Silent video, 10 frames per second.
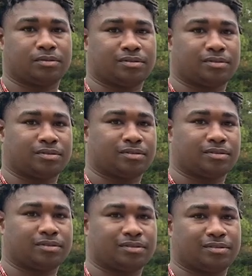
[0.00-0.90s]

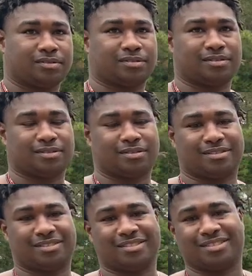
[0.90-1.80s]

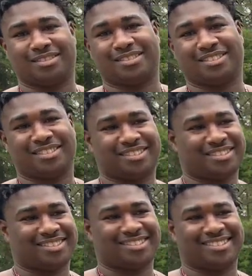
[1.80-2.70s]

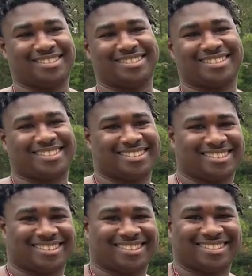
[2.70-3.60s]

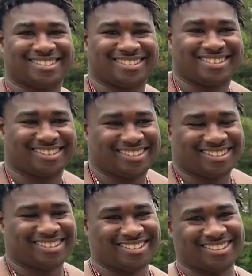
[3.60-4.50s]

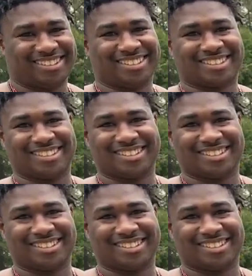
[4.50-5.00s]
The person shown says nothing.